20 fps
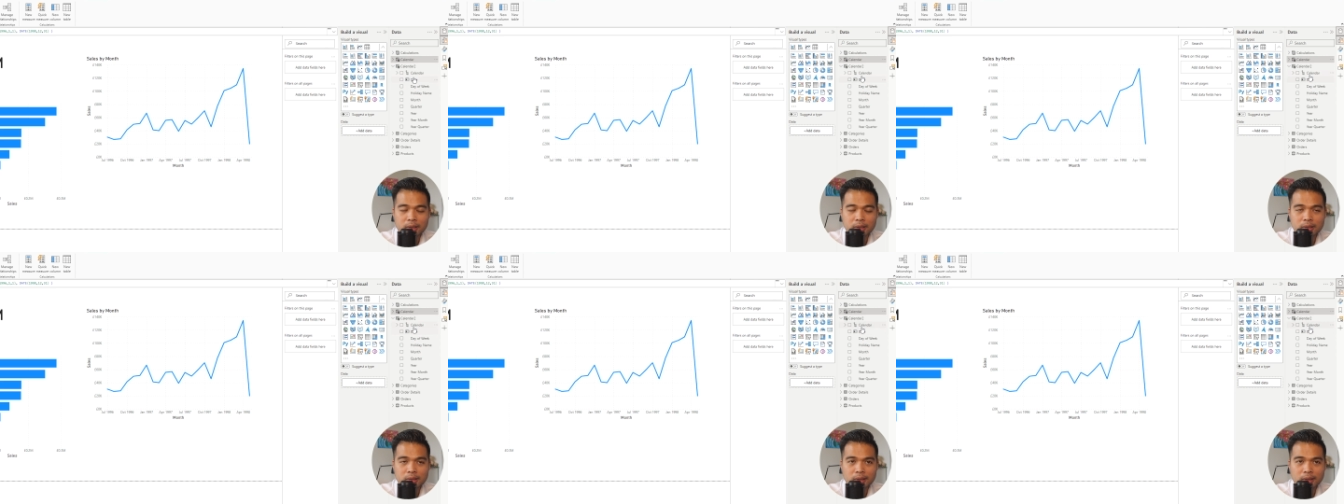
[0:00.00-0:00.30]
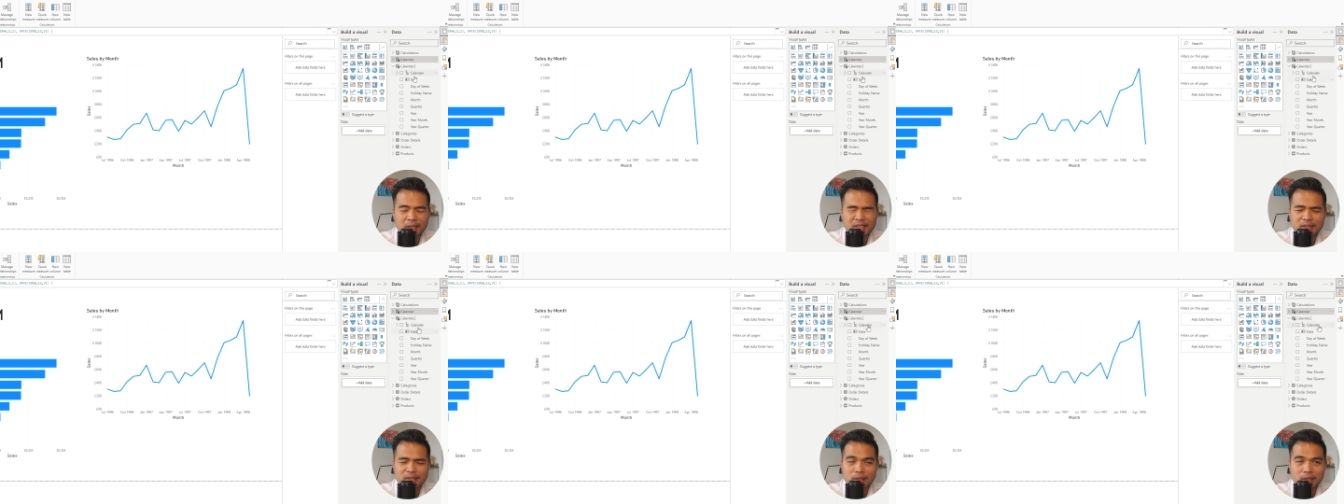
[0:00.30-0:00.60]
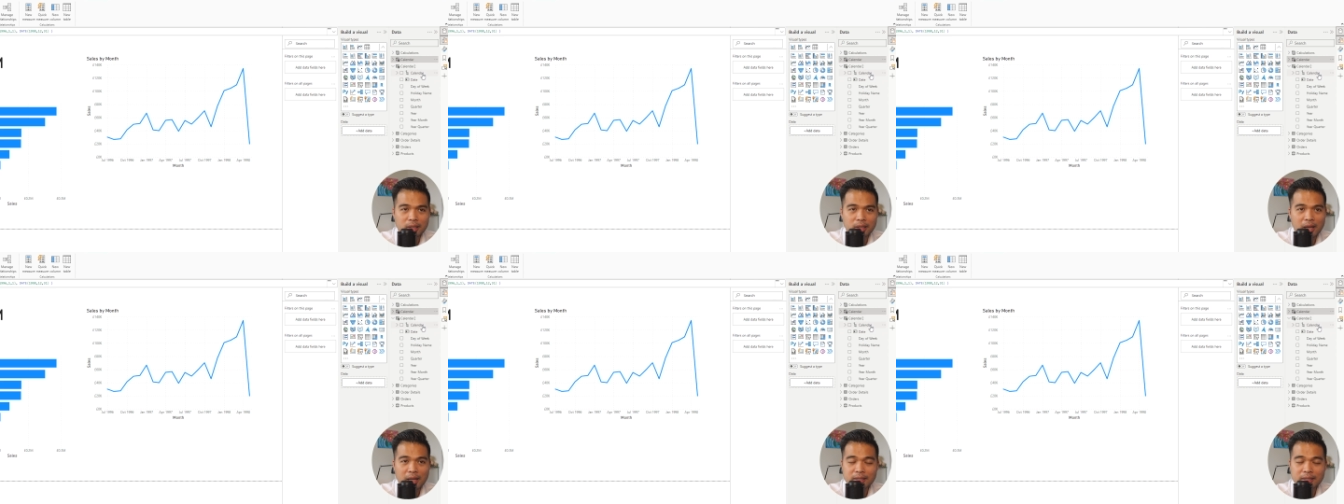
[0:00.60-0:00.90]
It's, it,
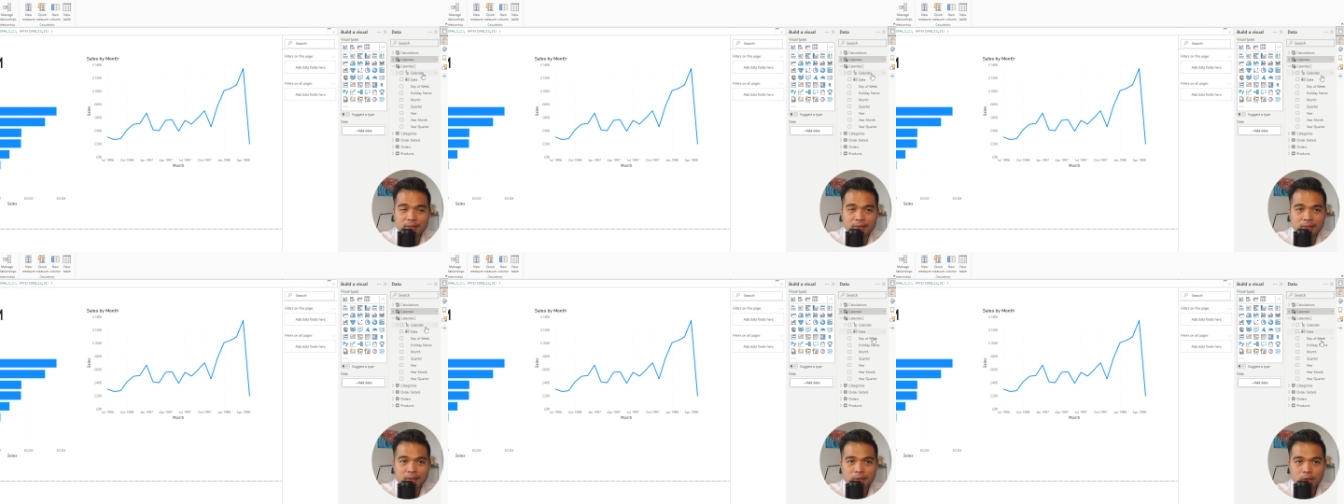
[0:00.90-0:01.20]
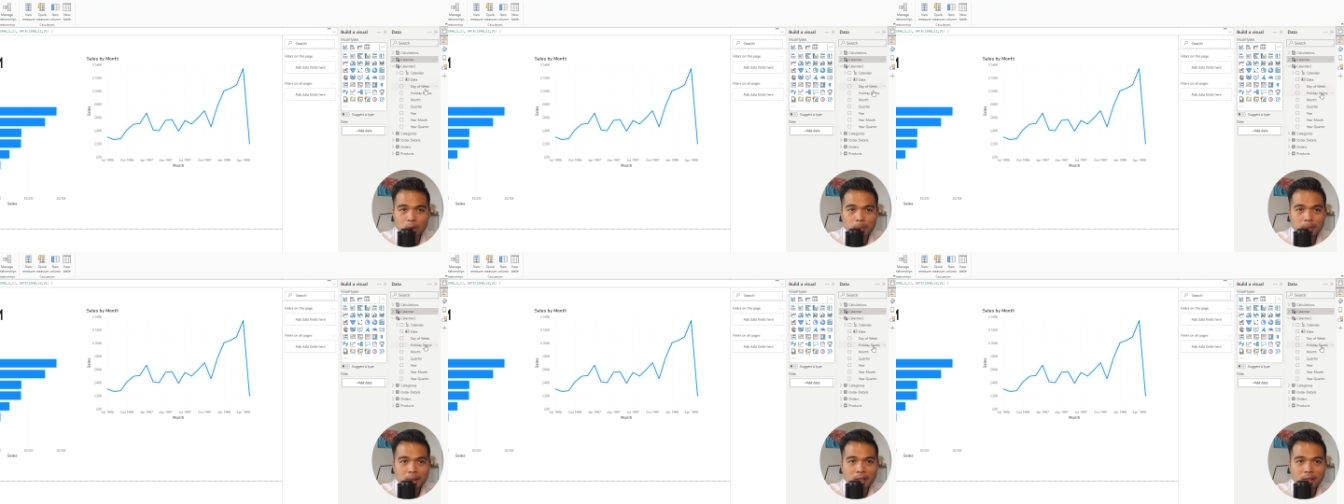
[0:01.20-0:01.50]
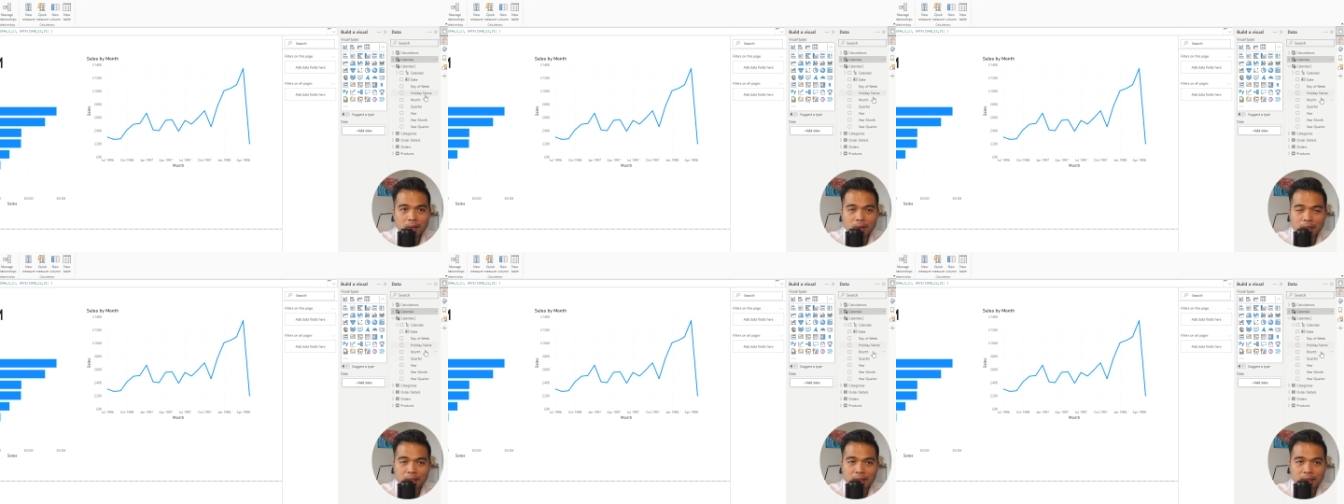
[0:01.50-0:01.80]
it has so many
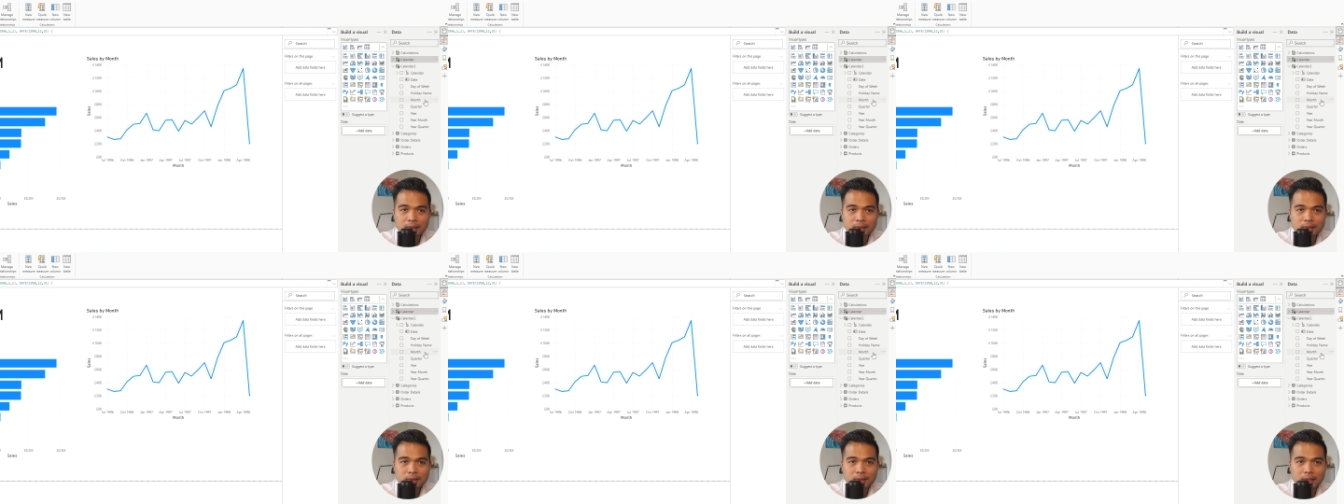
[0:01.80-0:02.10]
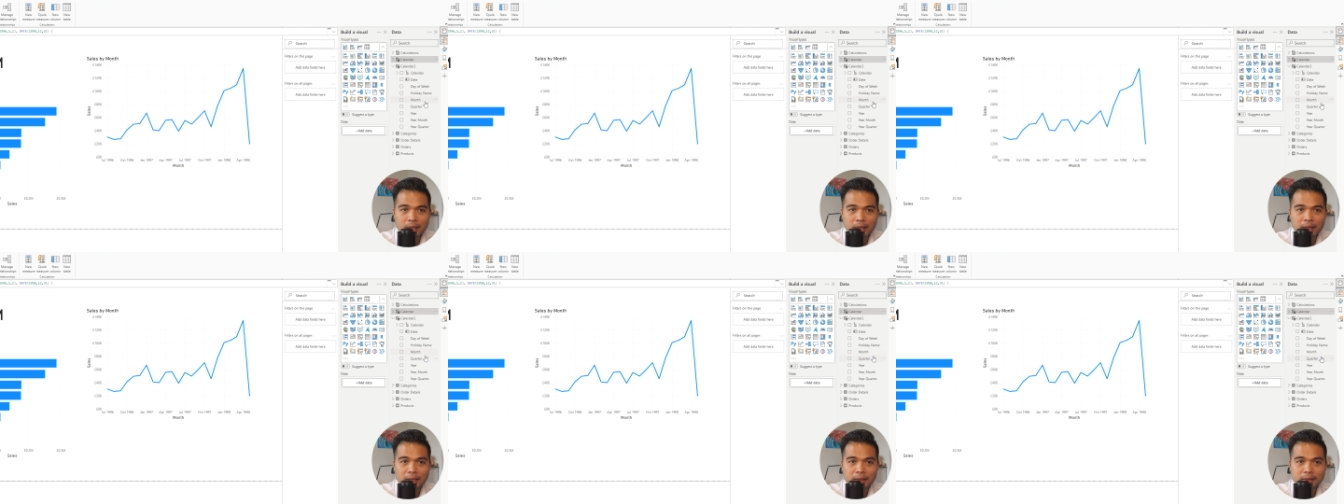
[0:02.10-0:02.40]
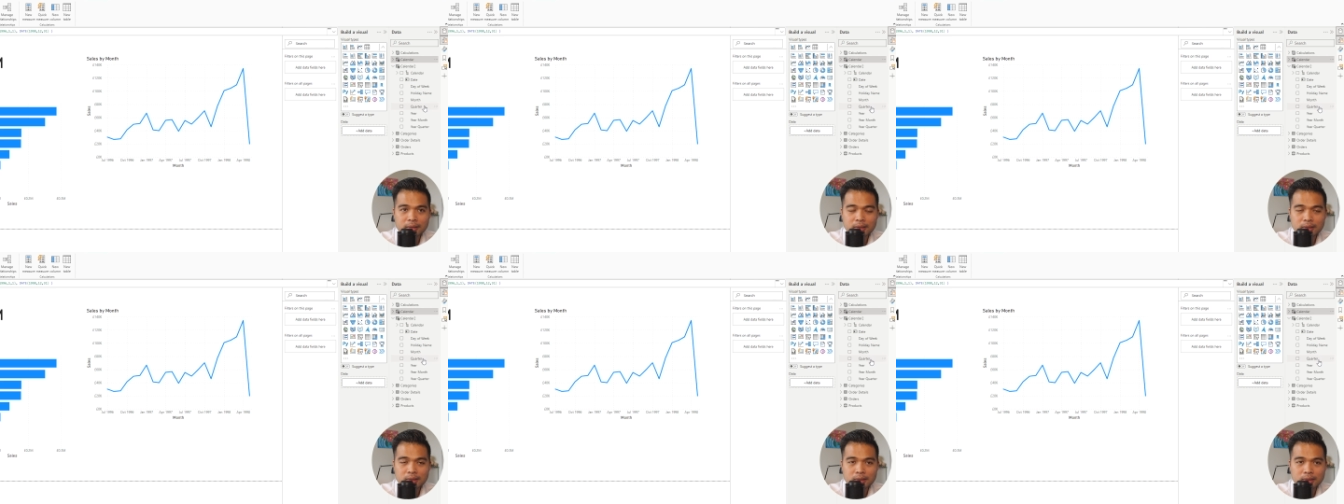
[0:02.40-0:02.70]
things that,